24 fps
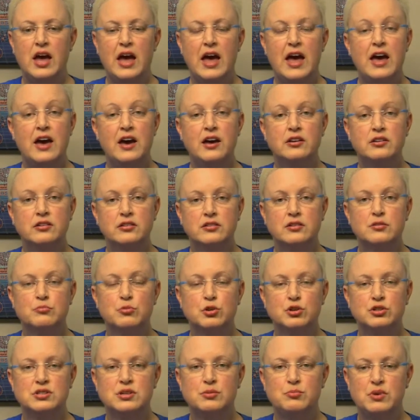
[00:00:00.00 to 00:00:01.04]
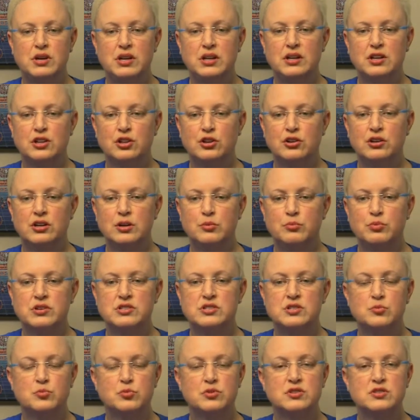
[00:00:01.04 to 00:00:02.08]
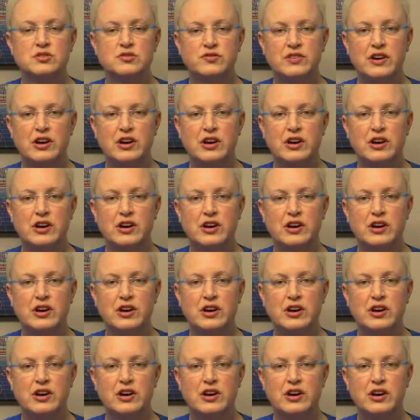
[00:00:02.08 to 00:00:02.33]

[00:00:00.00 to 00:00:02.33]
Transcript: and the multimedia learning principles